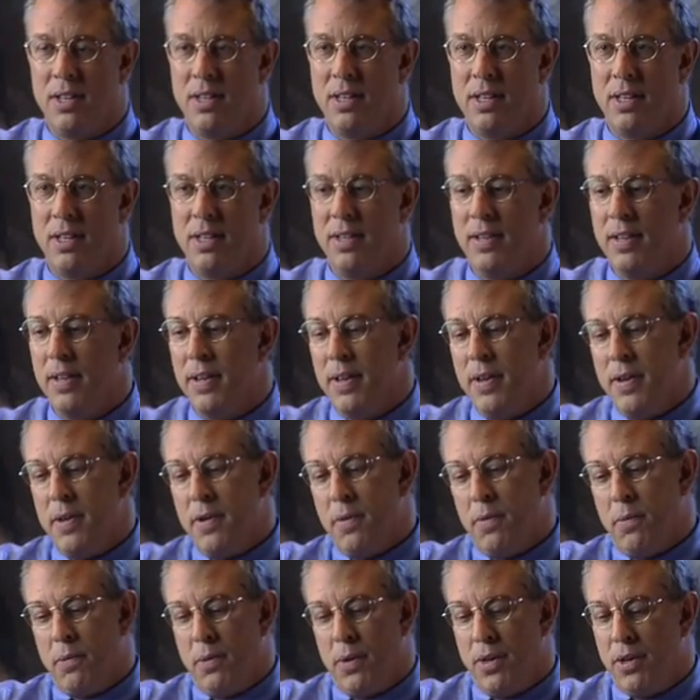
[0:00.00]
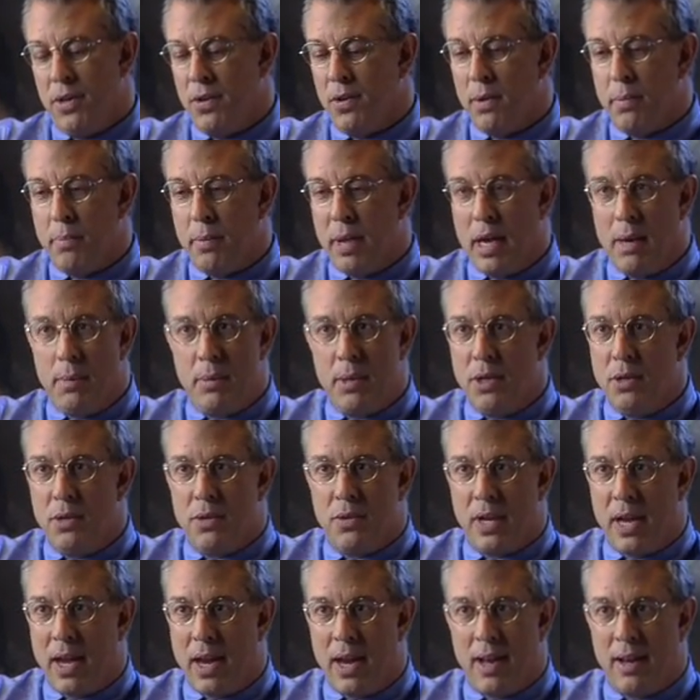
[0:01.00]
that when you're a baby you
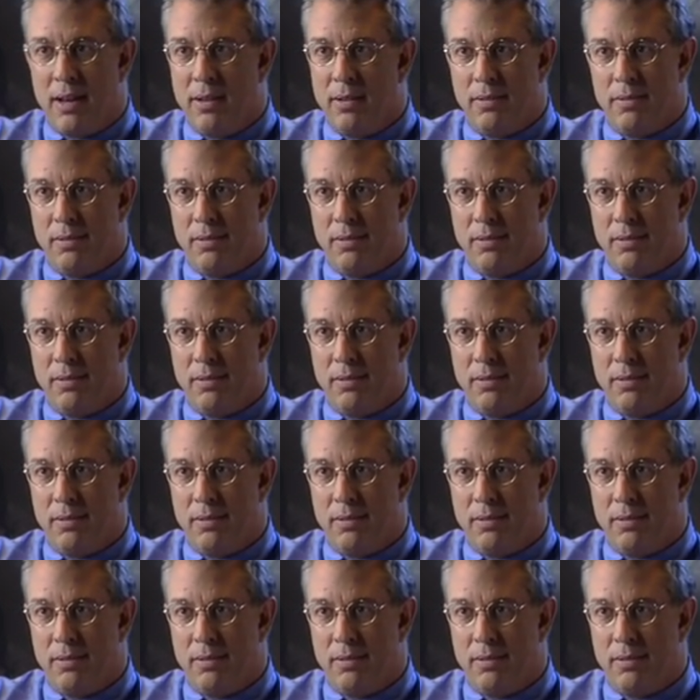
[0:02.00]
can't